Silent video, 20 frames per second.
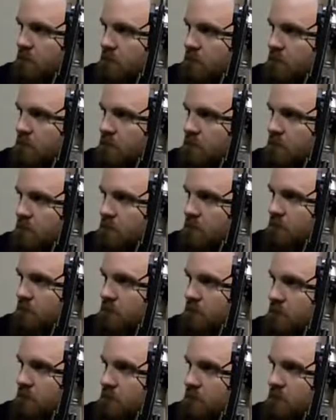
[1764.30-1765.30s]

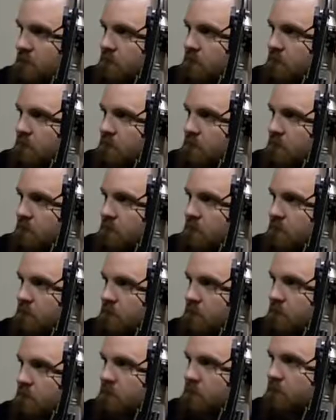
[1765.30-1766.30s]

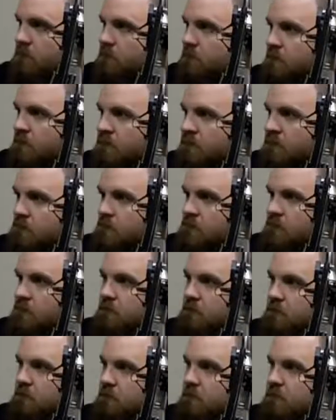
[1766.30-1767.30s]

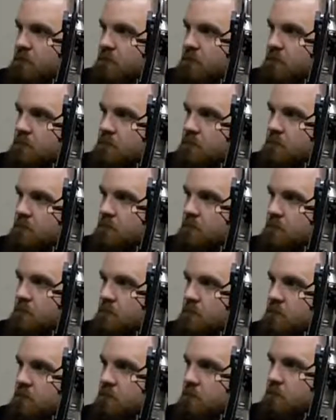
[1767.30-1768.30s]

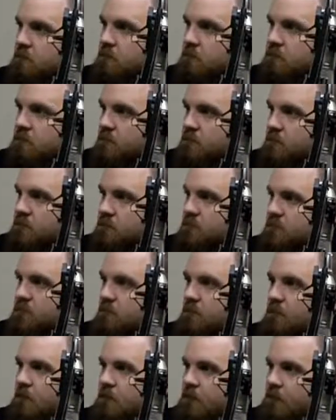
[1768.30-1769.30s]

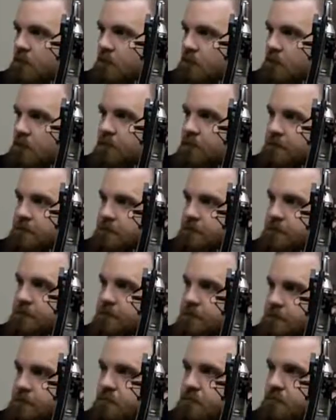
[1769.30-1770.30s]

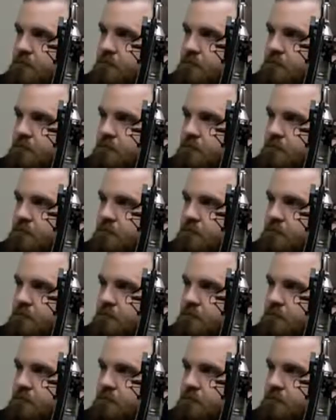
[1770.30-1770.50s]
(not speaking)